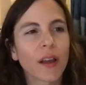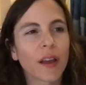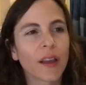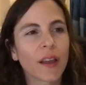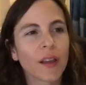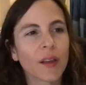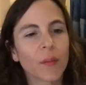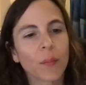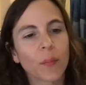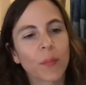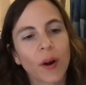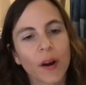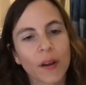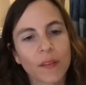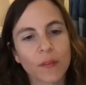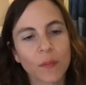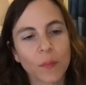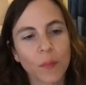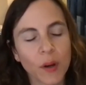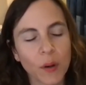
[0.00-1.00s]
a
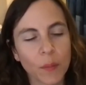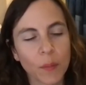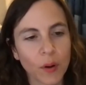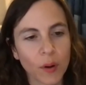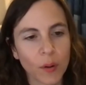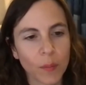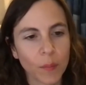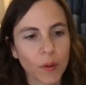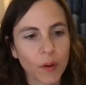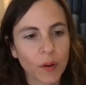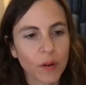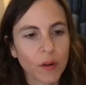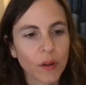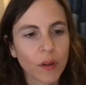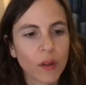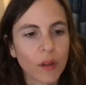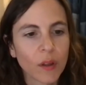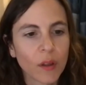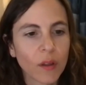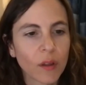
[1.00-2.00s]
price minimum.
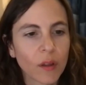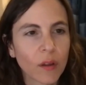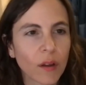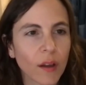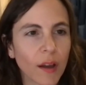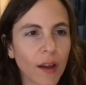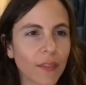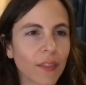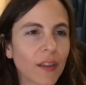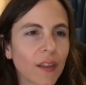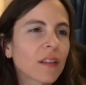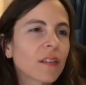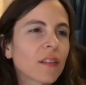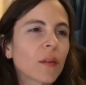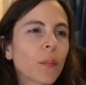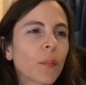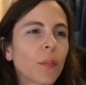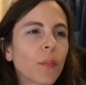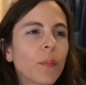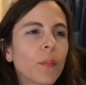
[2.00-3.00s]
I think it's a